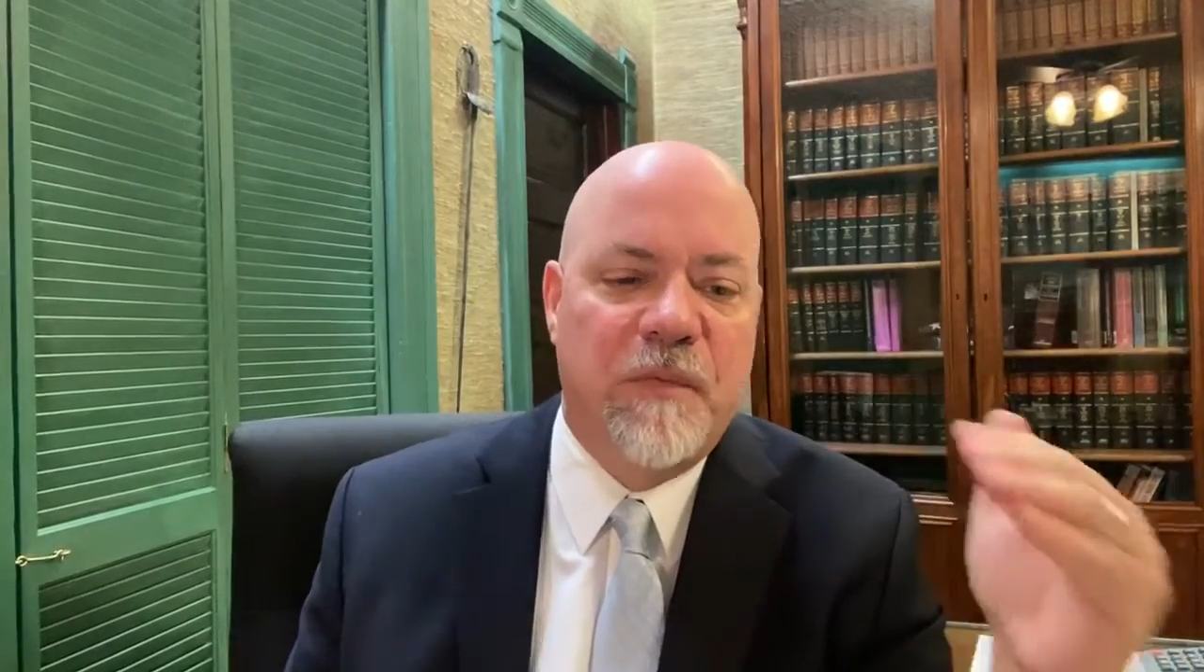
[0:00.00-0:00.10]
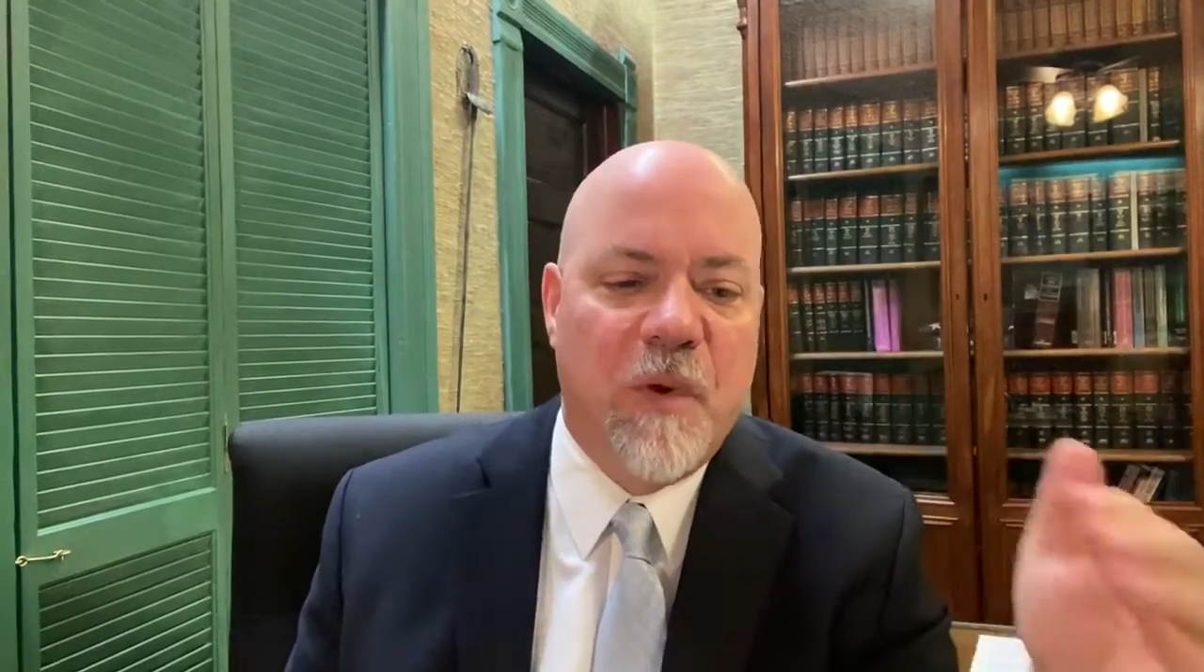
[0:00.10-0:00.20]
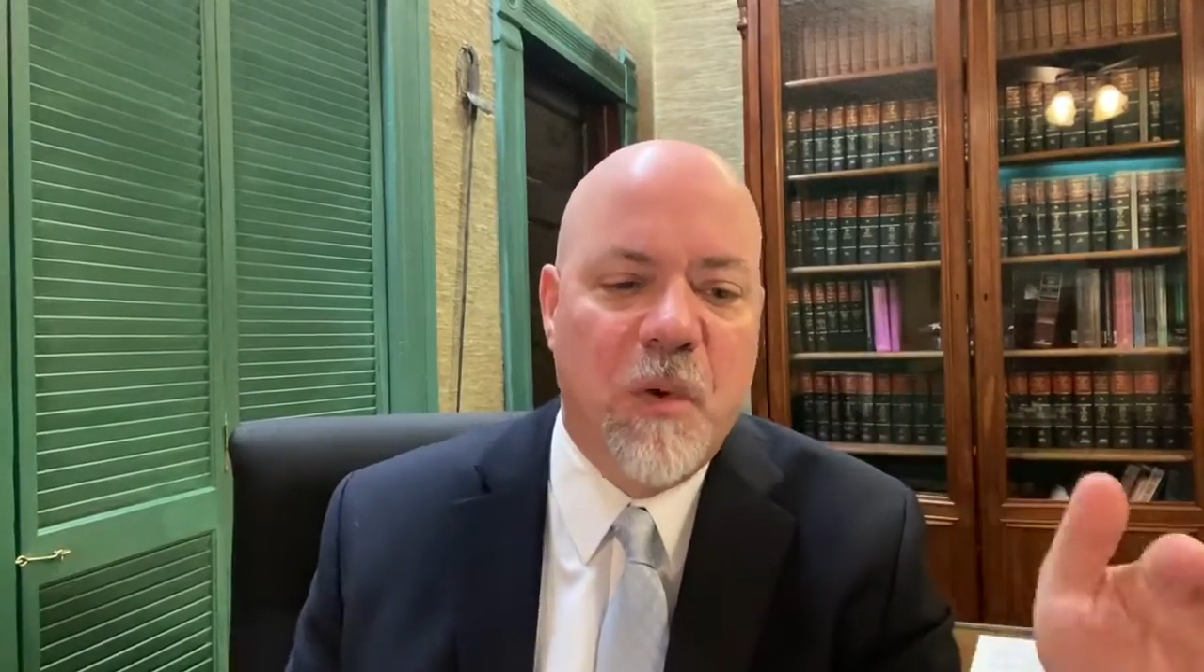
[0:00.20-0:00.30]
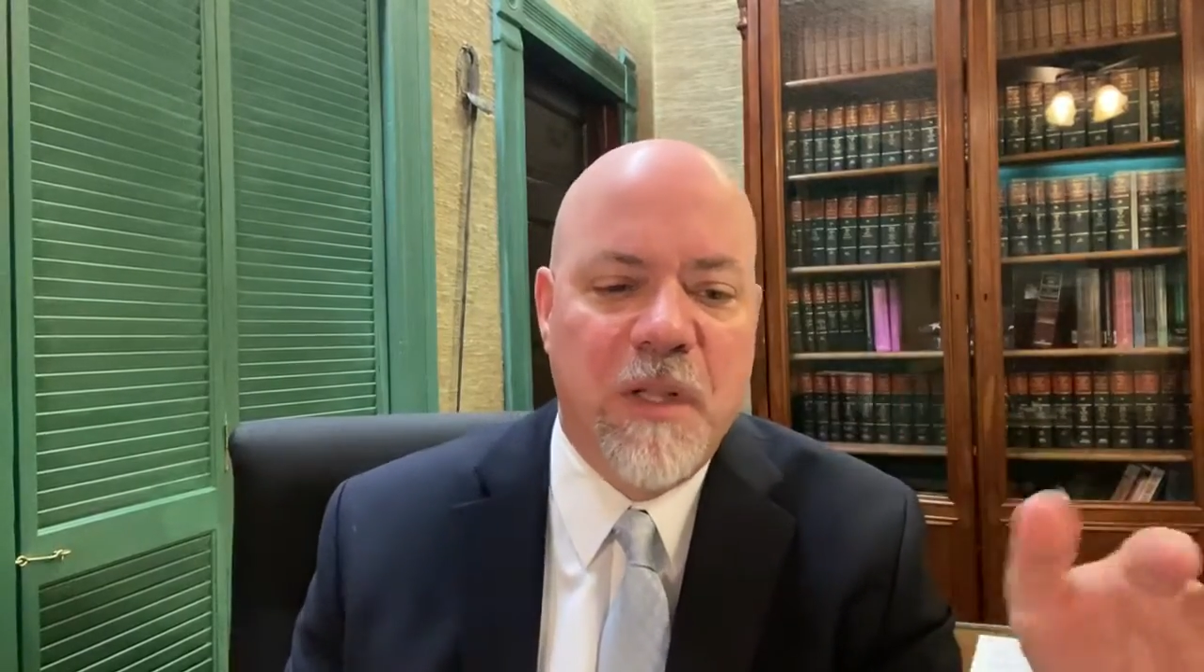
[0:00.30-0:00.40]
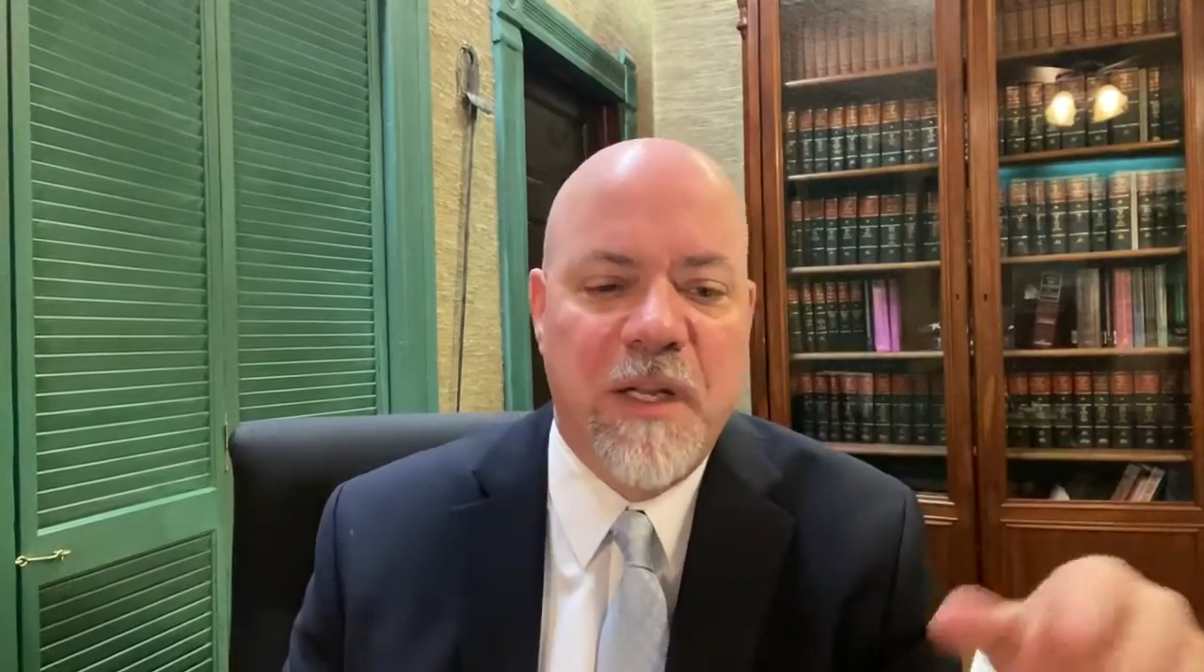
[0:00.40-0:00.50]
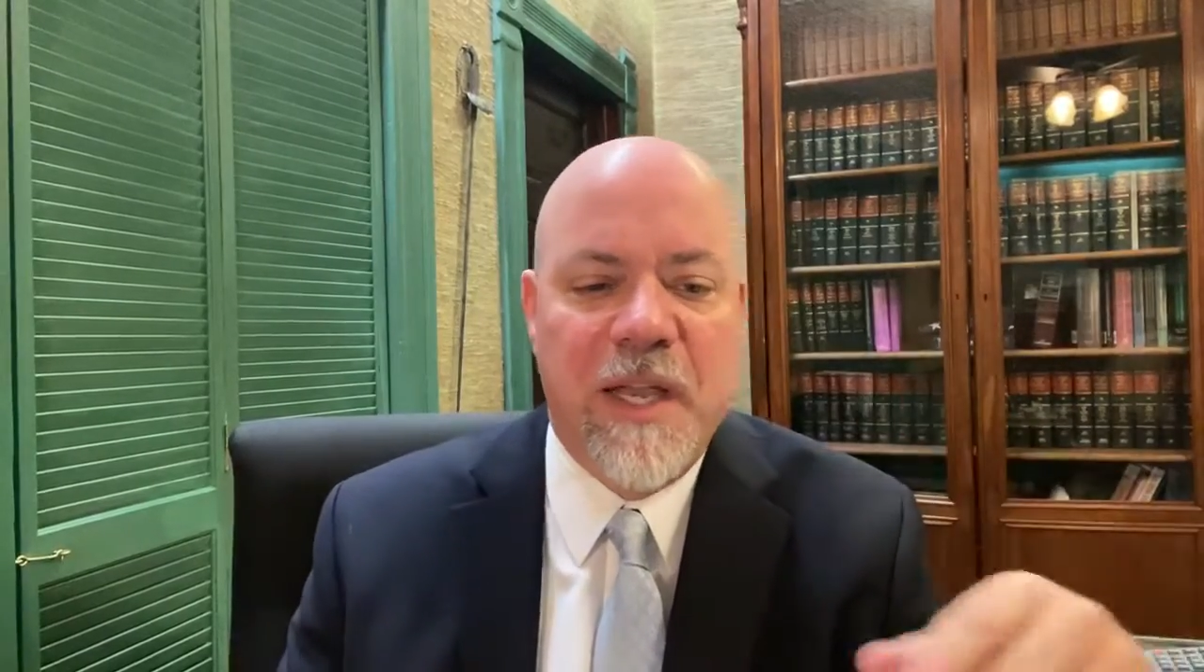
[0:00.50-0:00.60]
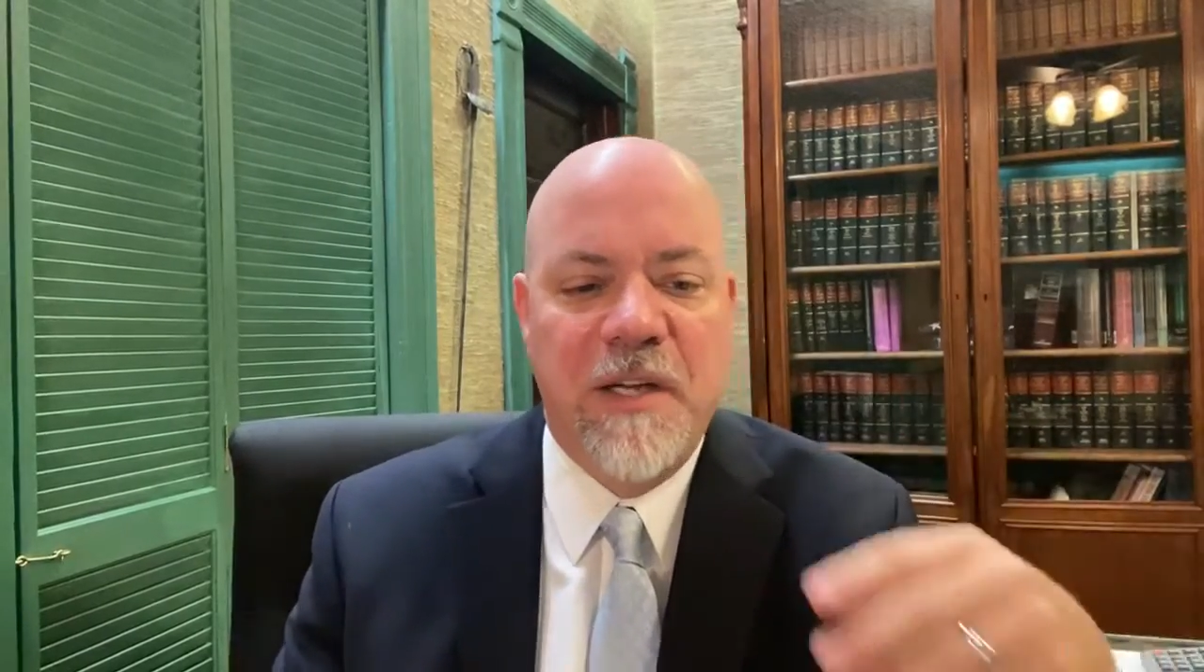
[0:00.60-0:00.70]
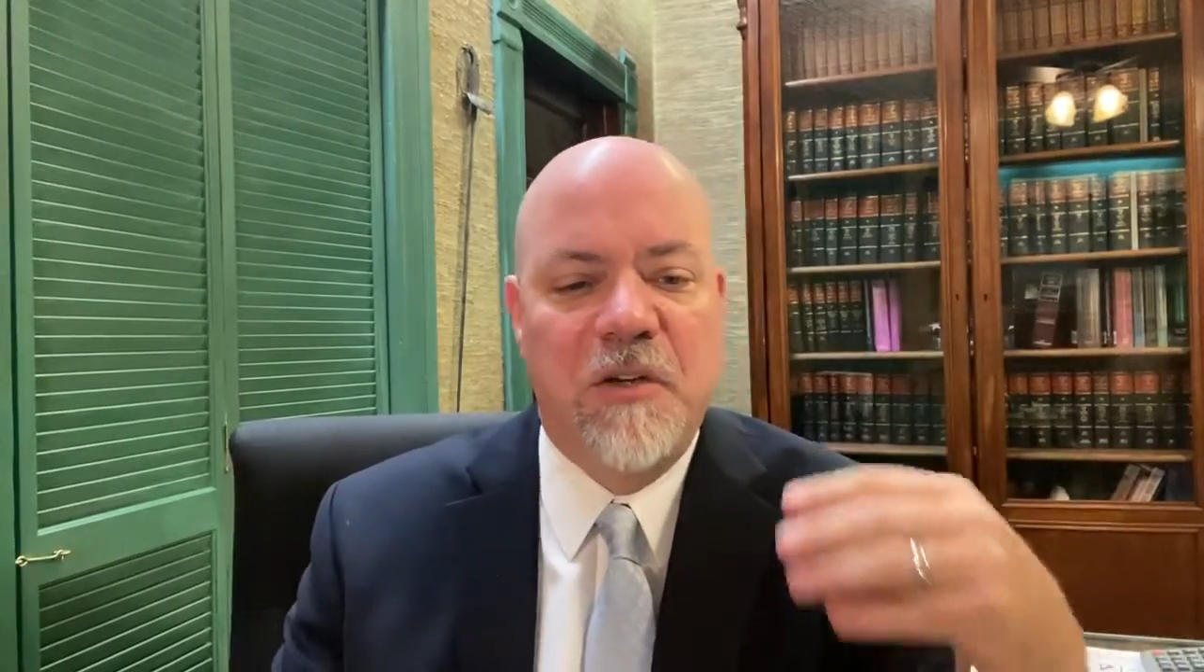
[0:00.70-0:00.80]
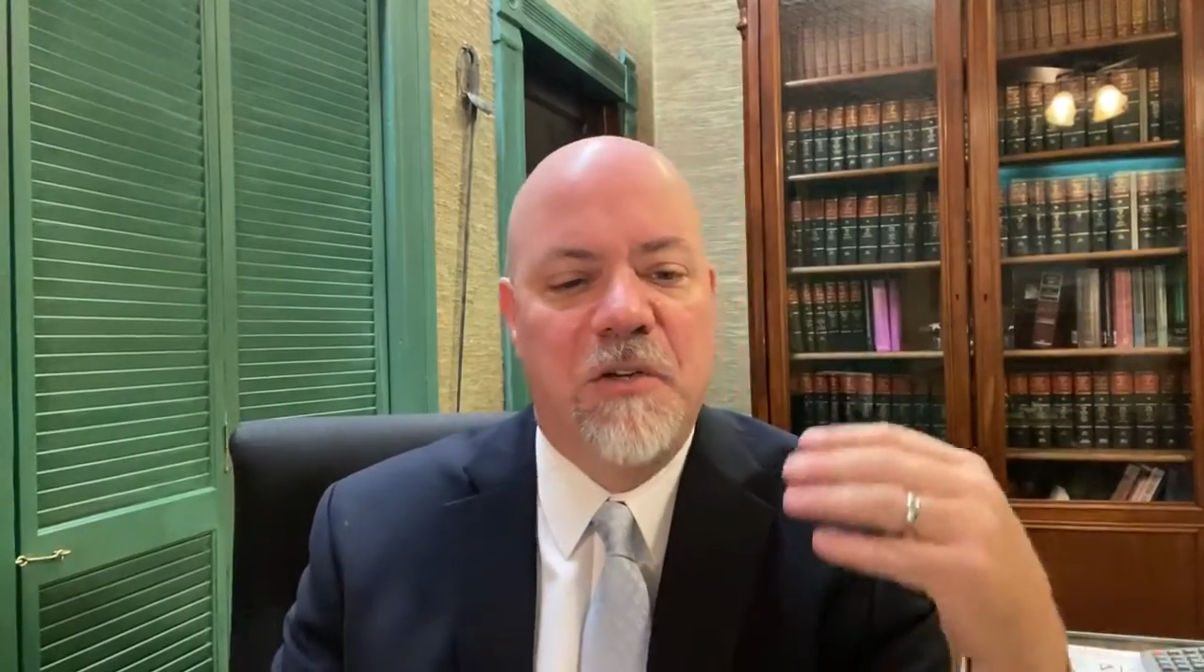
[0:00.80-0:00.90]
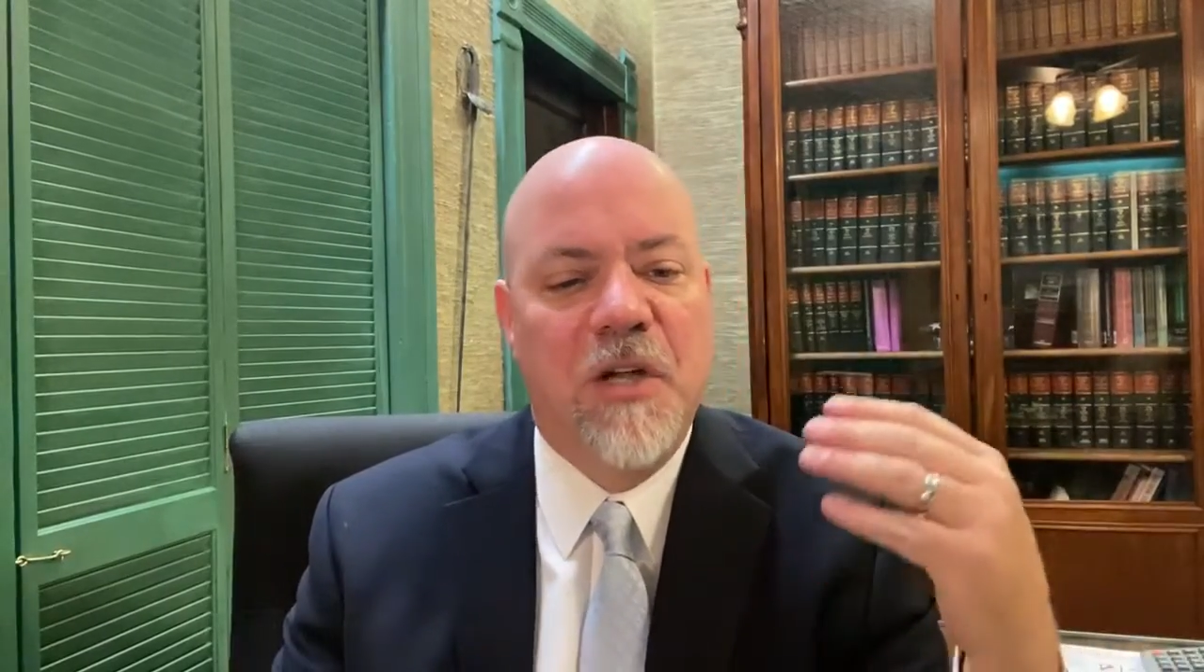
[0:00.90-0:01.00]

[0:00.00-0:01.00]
avoid the danger.